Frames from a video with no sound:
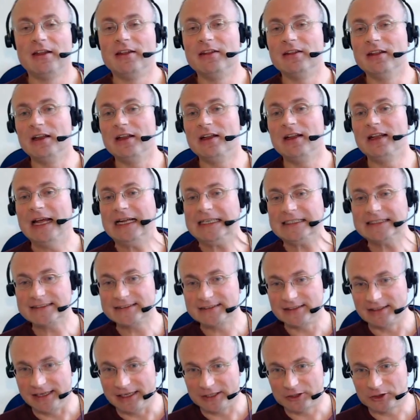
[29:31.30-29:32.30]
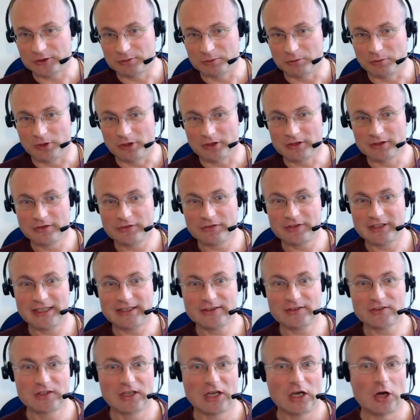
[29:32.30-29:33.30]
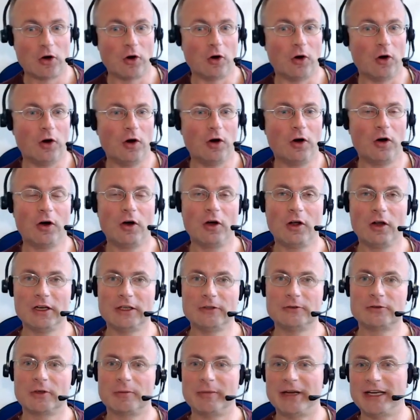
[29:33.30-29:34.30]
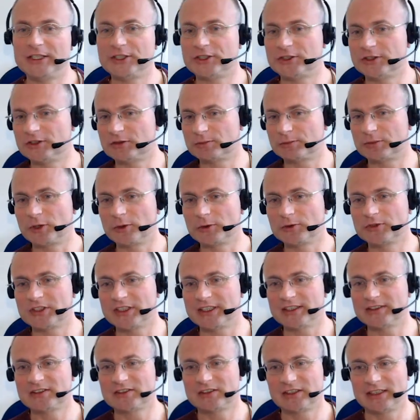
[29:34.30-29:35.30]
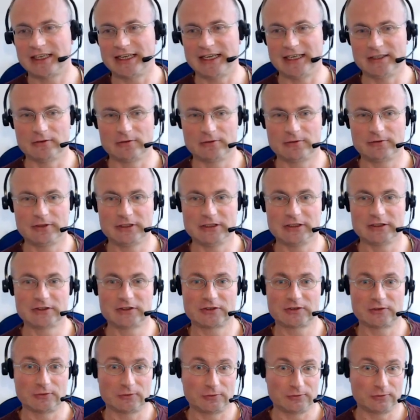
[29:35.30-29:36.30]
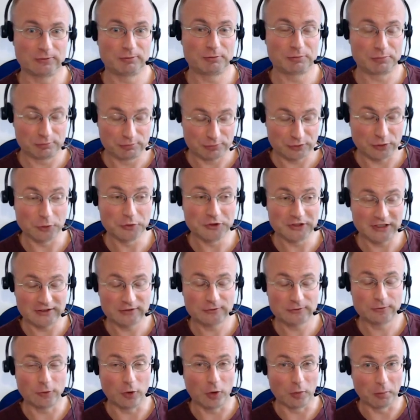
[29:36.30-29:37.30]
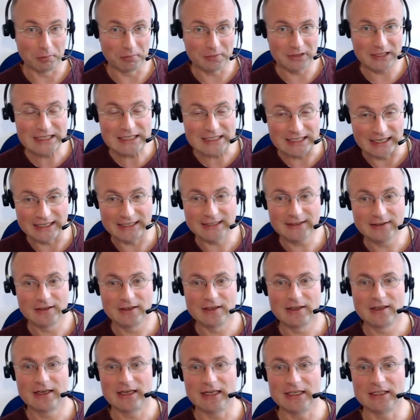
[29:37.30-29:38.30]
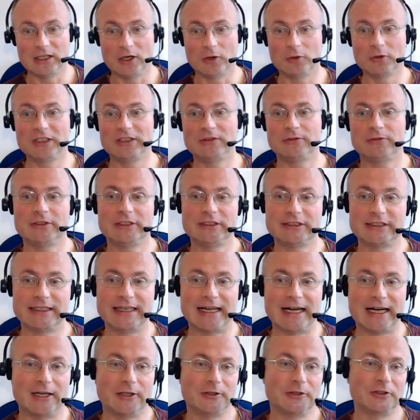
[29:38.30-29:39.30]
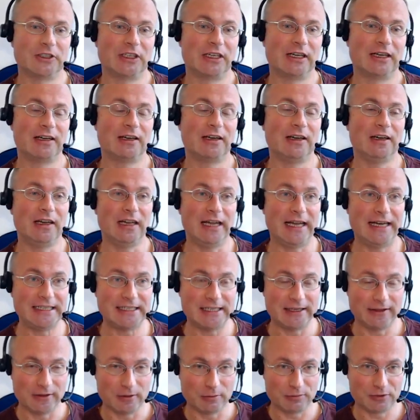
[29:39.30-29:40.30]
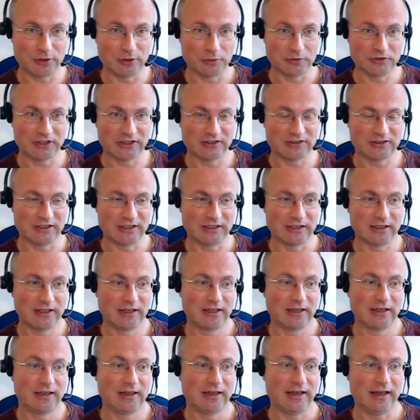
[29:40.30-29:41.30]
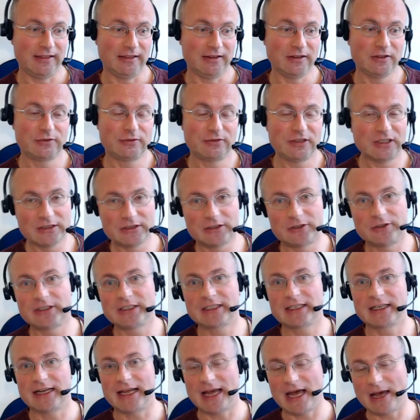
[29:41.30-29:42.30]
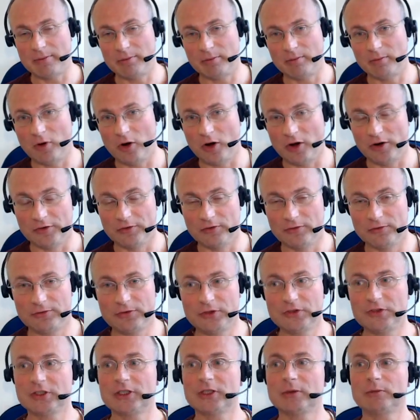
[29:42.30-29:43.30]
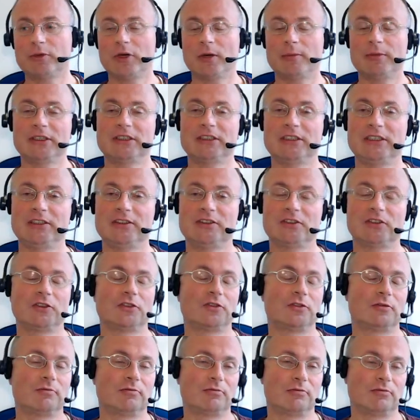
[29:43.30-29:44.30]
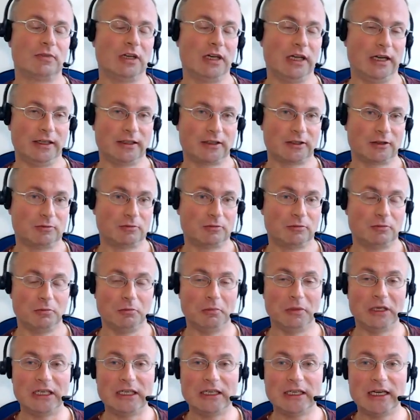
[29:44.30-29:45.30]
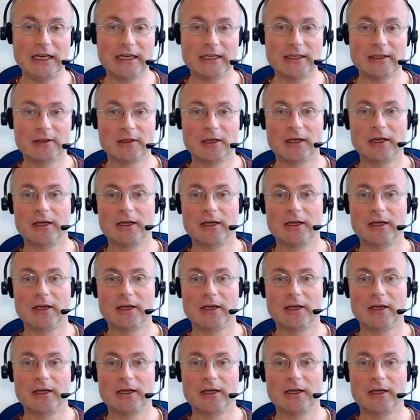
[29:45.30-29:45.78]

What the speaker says: The late selection model says all information is processed and processed for meaning and only filtered out late in the processing. And this filtering can happen on physical properties like meaning,